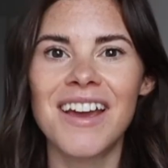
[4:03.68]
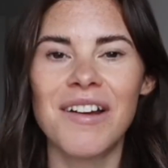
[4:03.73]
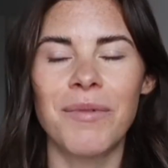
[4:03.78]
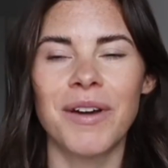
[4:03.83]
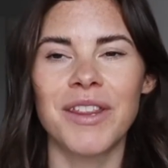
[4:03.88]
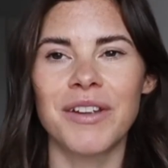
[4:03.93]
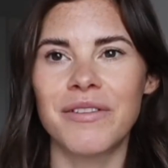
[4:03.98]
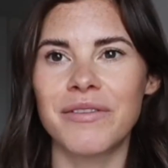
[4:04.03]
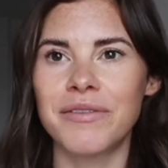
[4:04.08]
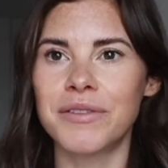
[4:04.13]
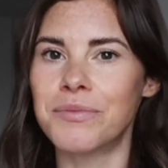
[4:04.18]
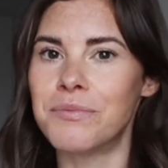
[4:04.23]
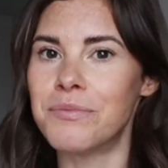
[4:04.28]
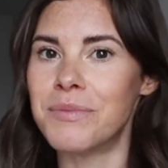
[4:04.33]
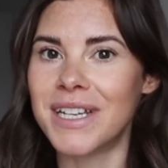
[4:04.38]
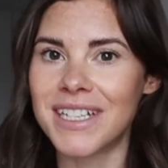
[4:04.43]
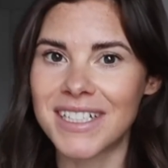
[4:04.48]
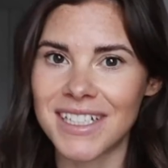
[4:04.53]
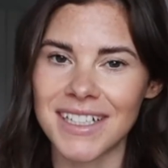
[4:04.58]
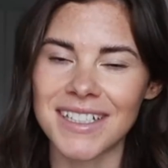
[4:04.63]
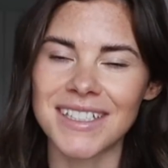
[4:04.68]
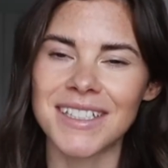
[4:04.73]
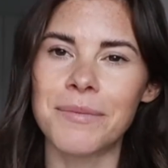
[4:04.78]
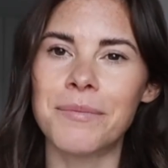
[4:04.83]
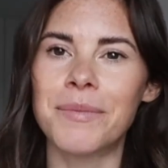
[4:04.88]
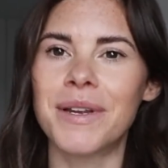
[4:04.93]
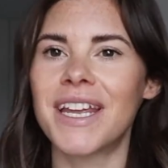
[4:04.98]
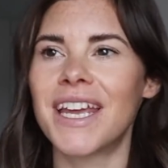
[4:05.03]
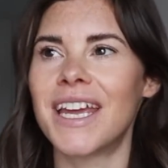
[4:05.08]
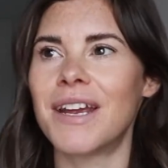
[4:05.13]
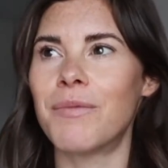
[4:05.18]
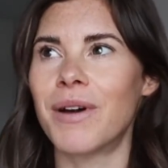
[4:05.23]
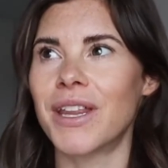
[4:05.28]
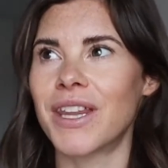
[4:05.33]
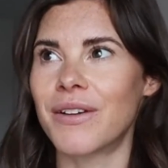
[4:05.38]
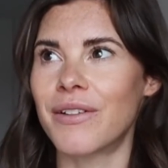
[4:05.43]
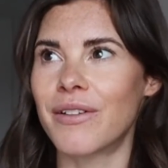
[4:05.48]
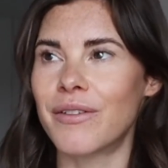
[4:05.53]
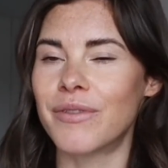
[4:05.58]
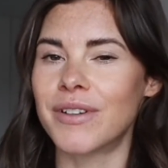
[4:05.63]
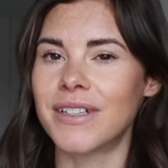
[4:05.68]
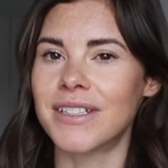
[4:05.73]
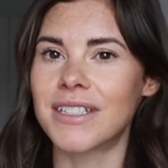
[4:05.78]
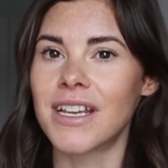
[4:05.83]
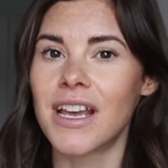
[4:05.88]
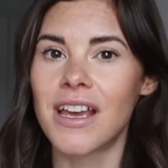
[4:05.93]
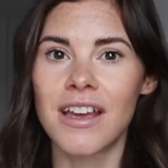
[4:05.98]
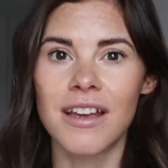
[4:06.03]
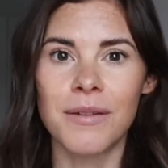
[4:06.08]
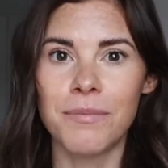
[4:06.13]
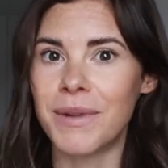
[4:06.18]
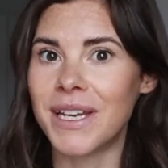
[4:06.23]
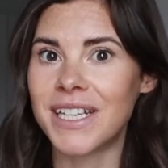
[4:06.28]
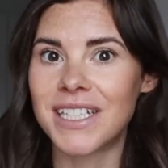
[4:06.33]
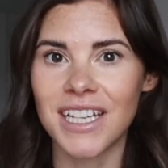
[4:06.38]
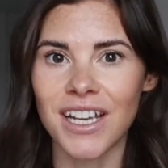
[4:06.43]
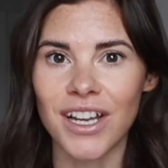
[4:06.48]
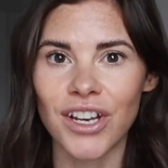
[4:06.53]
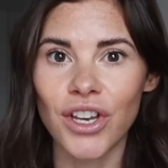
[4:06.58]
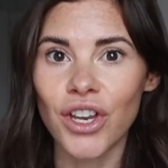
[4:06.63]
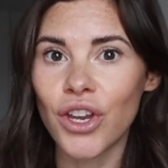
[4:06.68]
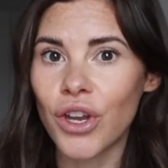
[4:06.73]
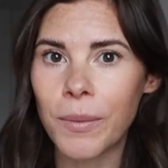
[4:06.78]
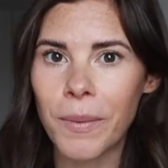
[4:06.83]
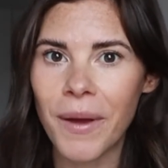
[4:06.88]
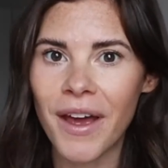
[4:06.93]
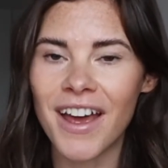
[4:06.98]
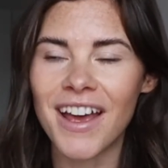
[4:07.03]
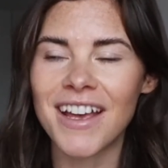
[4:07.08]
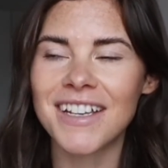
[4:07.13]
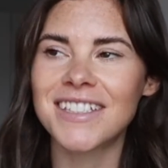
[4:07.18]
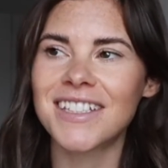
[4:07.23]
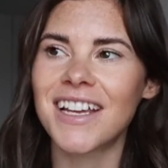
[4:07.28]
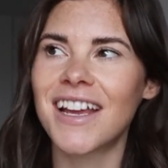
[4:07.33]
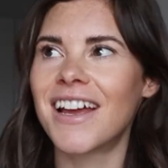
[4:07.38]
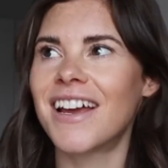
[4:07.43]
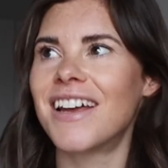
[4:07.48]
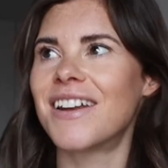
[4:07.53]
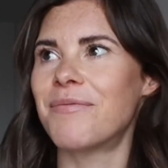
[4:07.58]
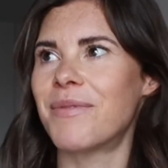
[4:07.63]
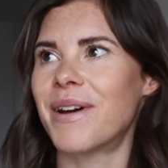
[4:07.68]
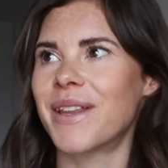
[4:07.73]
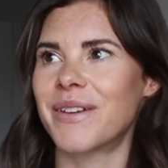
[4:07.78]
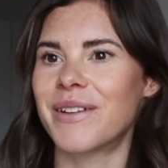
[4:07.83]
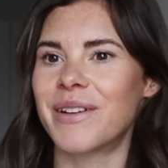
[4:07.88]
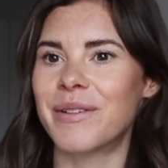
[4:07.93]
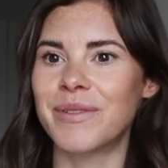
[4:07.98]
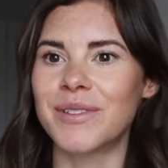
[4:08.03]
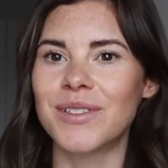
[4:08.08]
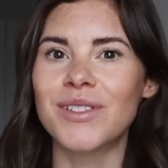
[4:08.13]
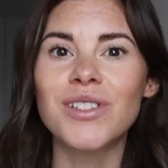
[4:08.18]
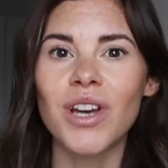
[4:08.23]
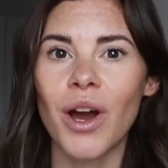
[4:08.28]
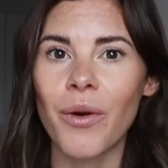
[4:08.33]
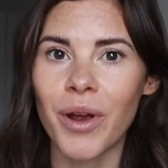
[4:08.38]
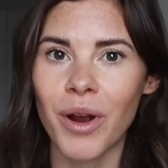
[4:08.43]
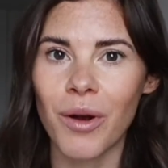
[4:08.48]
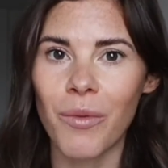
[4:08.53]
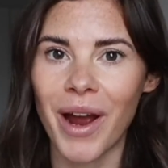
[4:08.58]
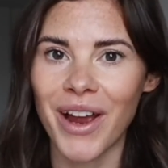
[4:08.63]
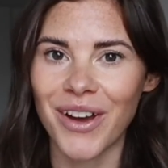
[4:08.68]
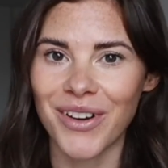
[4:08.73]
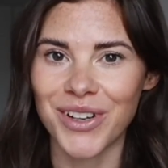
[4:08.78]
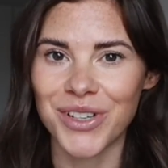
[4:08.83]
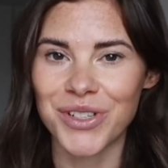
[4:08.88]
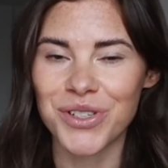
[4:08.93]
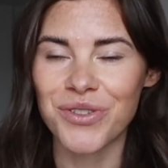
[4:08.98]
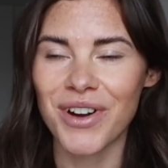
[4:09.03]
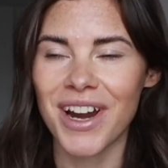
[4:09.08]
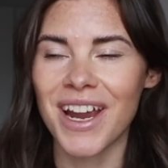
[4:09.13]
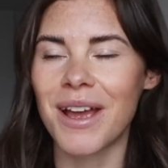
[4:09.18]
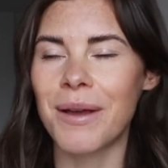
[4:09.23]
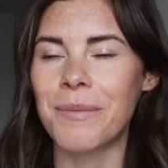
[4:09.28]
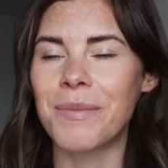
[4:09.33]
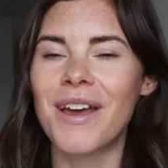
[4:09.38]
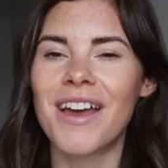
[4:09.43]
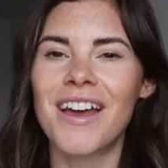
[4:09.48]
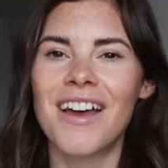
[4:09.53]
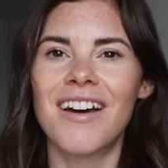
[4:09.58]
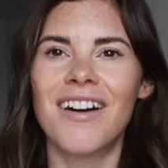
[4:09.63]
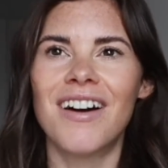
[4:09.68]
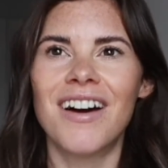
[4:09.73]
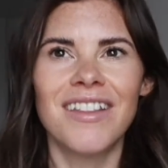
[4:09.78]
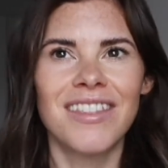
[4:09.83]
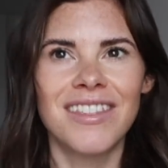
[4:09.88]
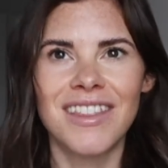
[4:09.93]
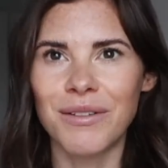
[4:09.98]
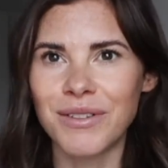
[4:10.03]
whether it was meeting somebody, whether it was meeting a new person, whether it was going away on a trip. There